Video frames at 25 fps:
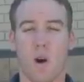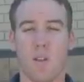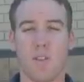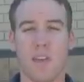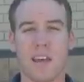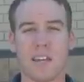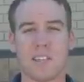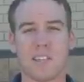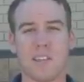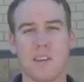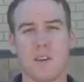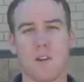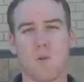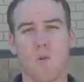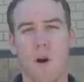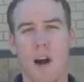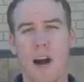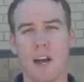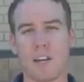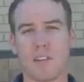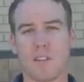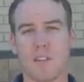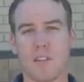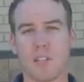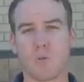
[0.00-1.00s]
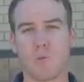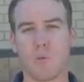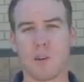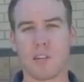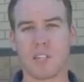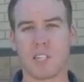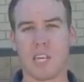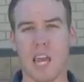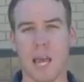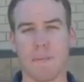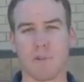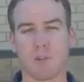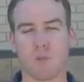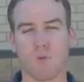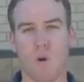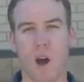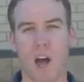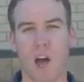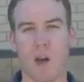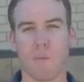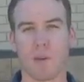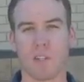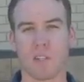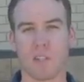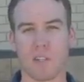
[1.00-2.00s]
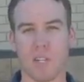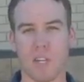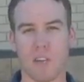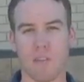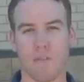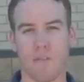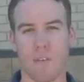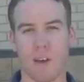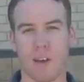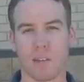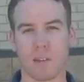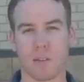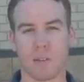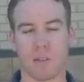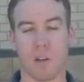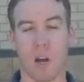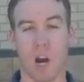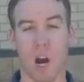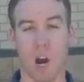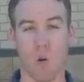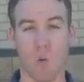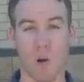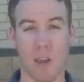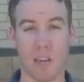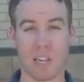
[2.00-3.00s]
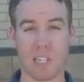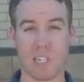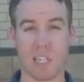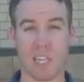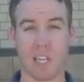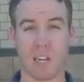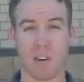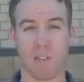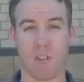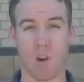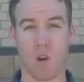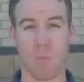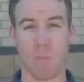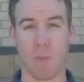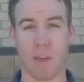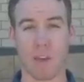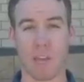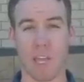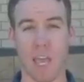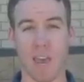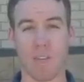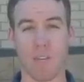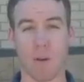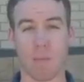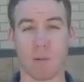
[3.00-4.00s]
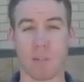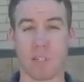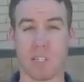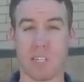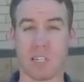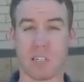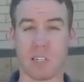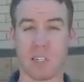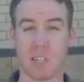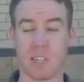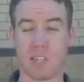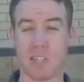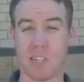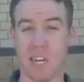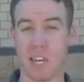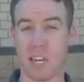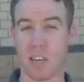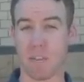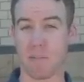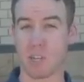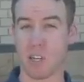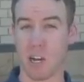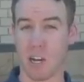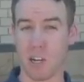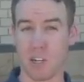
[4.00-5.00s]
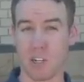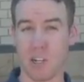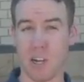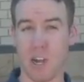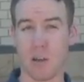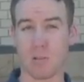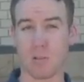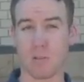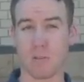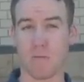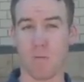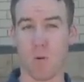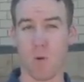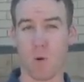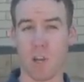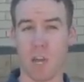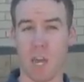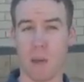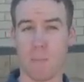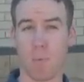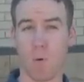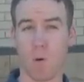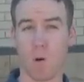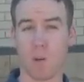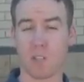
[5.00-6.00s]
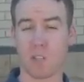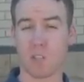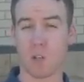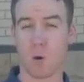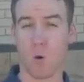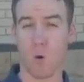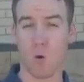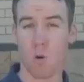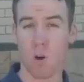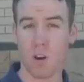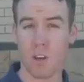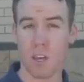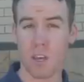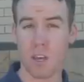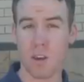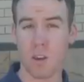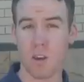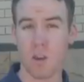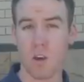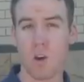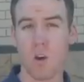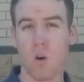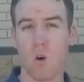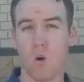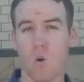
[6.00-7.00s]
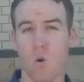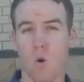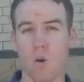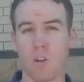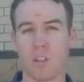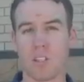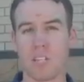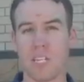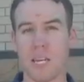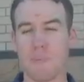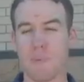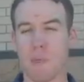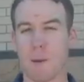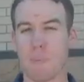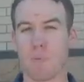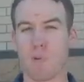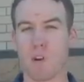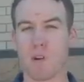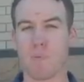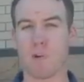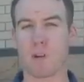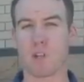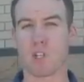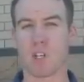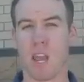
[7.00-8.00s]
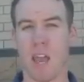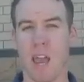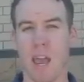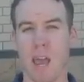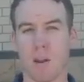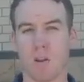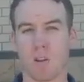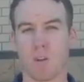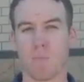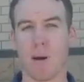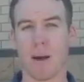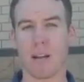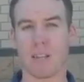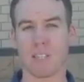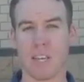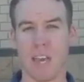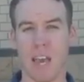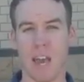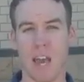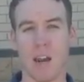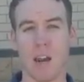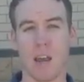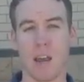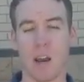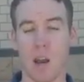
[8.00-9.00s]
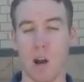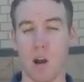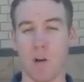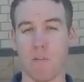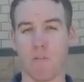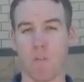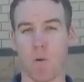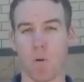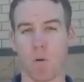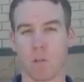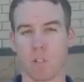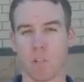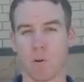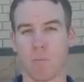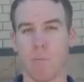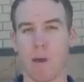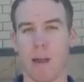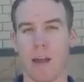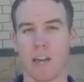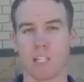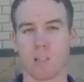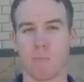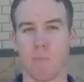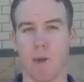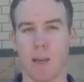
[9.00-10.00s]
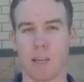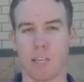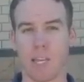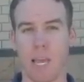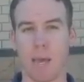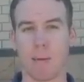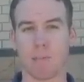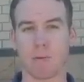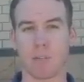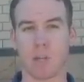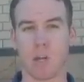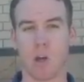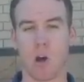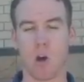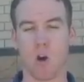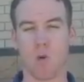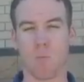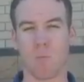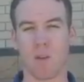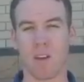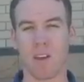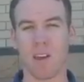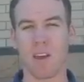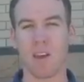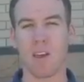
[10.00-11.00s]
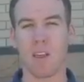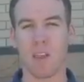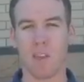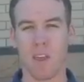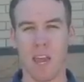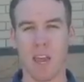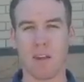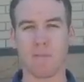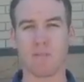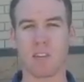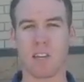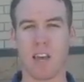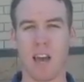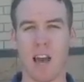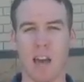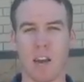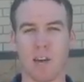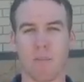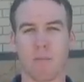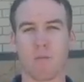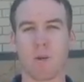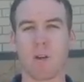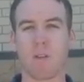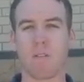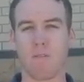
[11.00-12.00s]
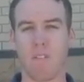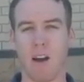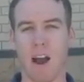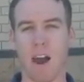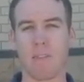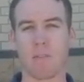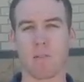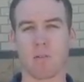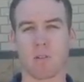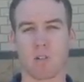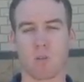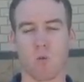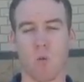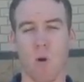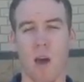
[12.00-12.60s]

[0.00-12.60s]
One last thing to watch in this week's game is Wyoming's defense. Are we going to see the group that gave up 6 consecutive touchdowns and 48 points to Oregon, or the team that pretty much handled Montana and Air Force in back-to-back games at home? They have to kind of refine their